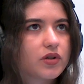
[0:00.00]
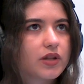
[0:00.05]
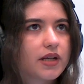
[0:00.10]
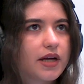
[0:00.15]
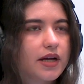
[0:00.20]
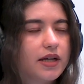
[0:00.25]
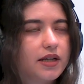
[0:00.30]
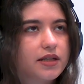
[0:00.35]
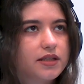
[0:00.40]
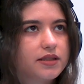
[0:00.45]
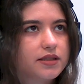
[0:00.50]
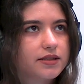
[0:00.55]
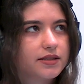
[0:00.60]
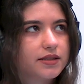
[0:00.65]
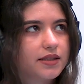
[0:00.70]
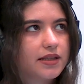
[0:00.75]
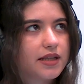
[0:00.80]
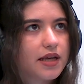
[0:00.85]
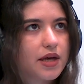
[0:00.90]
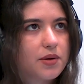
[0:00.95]
like
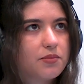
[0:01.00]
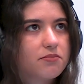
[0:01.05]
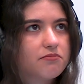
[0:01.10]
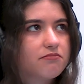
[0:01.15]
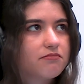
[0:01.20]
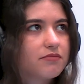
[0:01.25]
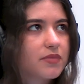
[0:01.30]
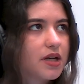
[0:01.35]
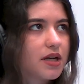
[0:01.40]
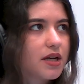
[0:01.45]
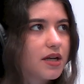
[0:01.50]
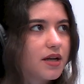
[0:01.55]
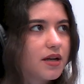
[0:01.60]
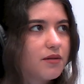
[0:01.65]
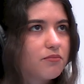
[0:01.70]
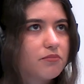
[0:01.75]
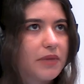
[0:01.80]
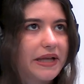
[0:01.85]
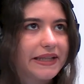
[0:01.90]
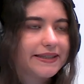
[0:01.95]
in a
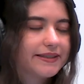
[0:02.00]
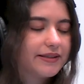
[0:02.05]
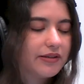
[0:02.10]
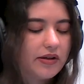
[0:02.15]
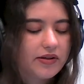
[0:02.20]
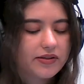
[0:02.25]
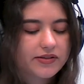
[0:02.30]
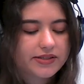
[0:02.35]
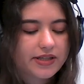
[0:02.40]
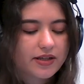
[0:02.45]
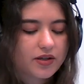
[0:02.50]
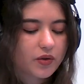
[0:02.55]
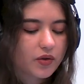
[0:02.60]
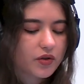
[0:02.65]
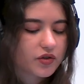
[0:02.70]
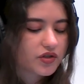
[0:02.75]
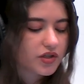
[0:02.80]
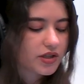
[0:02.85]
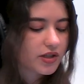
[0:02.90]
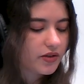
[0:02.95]
mental
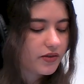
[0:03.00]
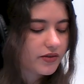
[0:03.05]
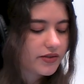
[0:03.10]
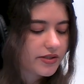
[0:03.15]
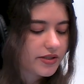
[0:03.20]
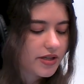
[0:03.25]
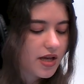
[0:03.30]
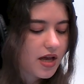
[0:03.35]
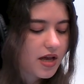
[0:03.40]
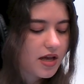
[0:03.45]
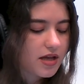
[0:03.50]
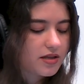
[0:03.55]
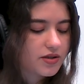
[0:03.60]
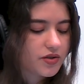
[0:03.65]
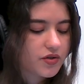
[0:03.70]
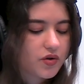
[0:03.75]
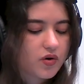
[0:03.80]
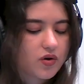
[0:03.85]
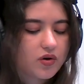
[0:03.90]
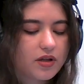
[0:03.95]
psychological
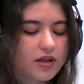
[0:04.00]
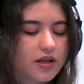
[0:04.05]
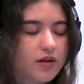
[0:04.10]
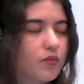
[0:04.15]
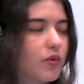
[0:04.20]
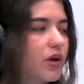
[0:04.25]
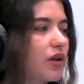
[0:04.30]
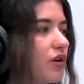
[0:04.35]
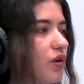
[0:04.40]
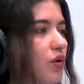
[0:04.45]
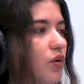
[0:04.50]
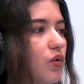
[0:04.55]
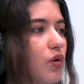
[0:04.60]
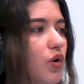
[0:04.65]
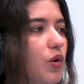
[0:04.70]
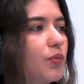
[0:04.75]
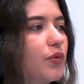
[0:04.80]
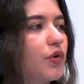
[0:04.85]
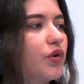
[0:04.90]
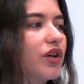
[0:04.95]
sense, or like when you
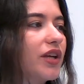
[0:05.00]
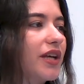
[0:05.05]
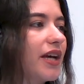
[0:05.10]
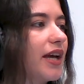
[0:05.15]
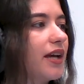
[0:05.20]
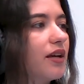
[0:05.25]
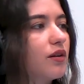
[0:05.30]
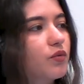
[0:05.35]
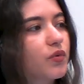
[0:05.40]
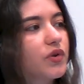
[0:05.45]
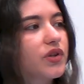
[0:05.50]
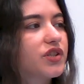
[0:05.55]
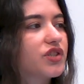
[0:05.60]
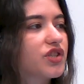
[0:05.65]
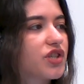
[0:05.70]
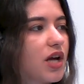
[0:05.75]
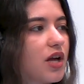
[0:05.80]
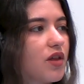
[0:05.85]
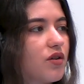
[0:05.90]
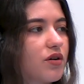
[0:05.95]
communicate with
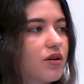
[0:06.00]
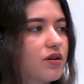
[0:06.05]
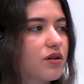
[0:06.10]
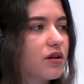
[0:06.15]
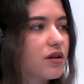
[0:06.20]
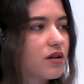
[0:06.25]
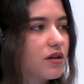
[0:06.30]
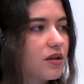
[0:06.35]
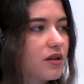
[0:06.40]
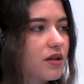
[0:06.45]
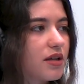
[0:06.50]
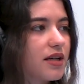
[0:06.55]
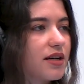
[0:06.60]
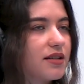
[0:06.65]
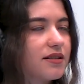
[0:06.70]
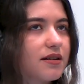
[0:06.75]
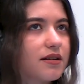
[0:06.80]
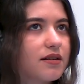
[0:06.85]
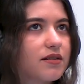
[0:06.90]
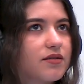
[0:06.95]
each other.
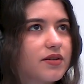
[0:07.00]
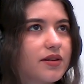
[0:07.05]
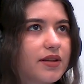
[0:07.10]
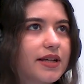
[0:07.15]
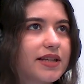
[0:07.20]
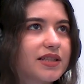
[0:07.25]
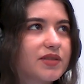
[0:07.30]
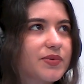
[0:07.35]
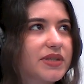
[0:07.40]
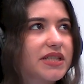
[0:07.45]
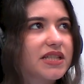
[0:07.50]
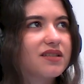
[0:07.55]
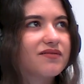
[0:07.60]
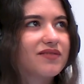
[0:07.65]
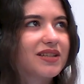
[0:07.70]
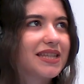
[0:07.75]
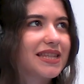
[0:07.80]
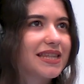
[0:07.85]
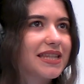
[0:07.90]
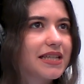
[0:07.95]
Are there like
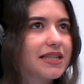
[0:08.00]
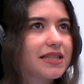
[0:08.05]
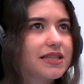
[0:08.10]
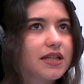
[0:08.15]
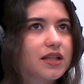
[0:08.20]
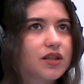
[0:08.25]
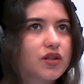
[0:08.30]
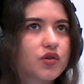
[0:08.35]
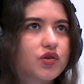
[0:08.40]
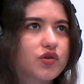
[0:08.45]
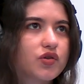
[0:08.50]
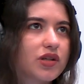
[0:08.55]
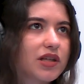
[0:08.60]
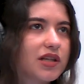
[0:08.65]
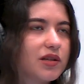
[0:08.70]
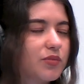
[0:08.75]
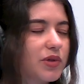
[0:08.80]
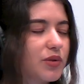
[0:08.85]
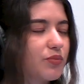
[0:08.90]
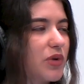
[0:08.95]
specific things that you should
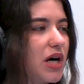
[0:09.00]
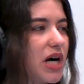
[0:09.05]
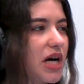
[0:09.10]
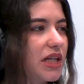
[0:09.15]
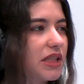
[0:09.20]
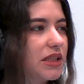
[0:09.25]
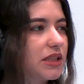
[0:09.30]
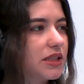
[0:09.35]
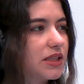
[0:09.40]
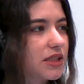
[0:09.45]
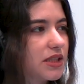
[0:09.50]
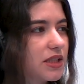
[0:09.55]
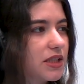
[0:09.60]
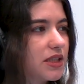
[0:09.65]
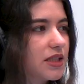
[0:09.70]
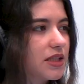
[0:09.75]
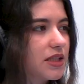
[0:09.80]
keep in mind?